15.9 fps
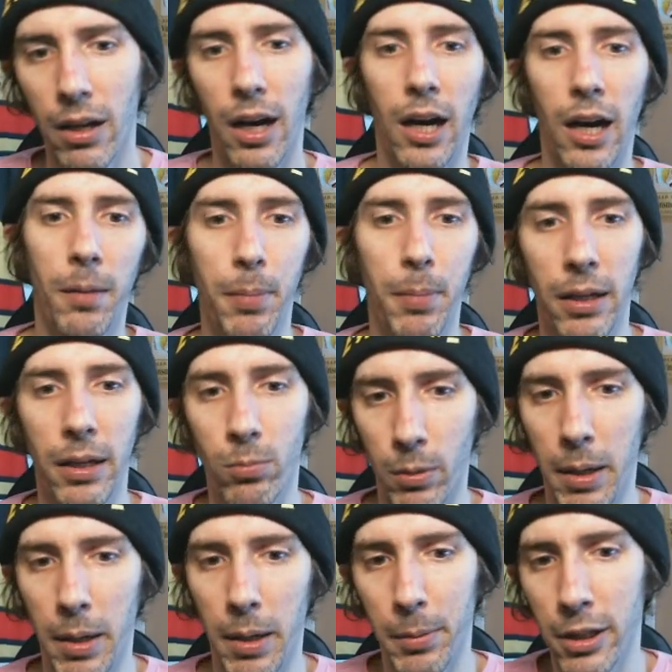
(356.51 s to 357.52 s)
Uh, but
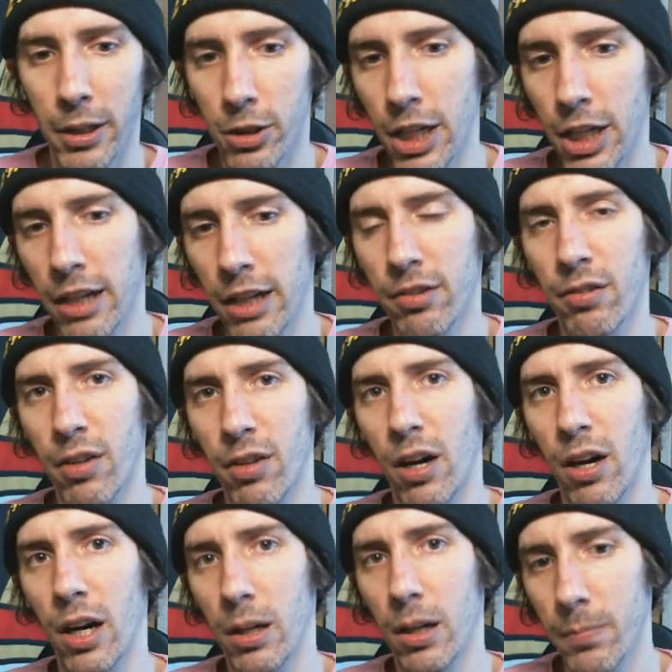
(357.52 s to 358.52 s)
remember, your chances
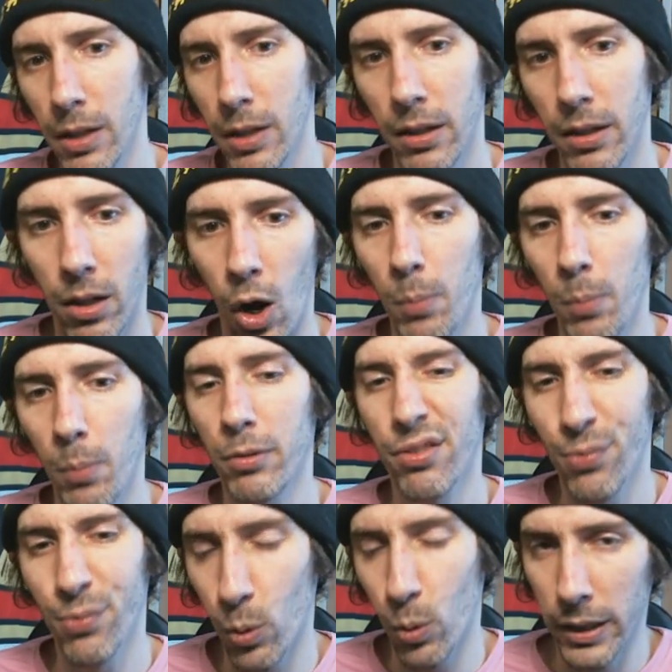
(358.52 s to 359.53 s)
are
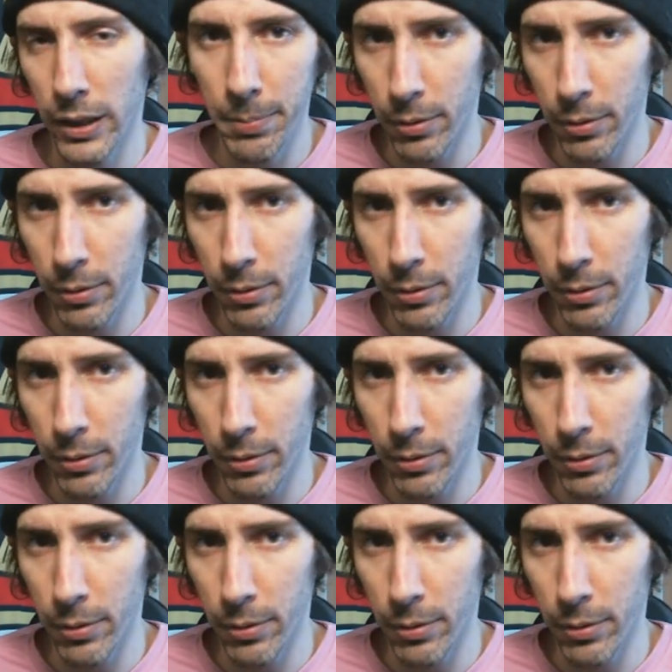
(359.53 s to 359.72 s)
almost forty